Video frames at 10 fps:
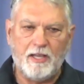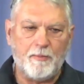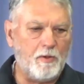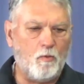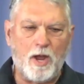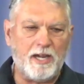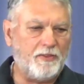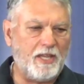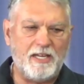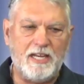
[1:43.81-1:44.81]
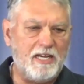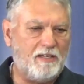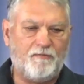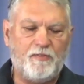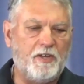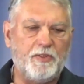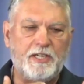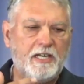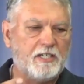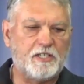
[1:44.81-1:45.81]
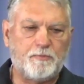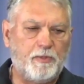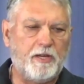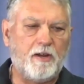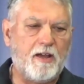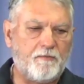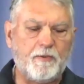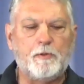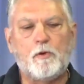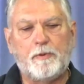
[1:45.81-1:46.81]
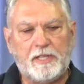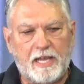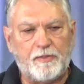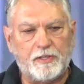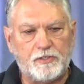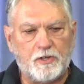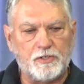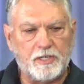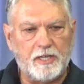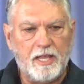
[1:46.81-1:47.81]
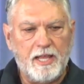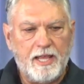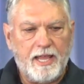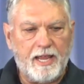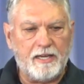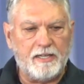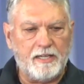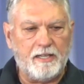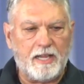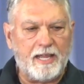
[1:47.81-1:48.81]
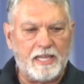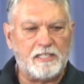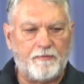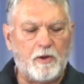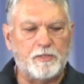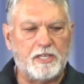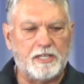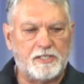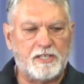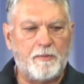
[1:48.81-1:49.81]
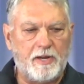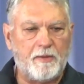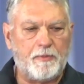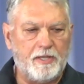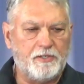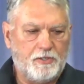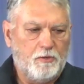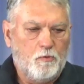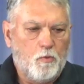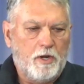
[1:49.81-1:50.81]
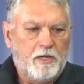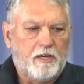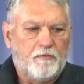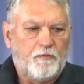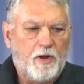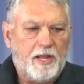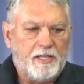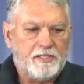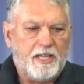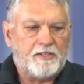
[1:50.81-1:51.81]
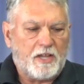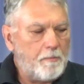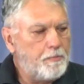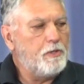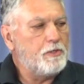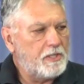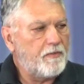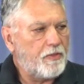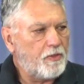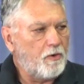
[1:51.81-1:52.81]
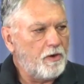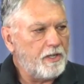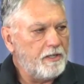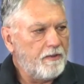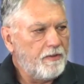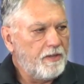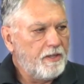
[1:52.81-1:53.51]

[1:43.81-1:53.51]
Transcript: I mean, why did they need feel the need to split off from the Roman Catholic Church? And and I guess if I was going to sum it up into one little phrase, it's abuse of authority. Okay.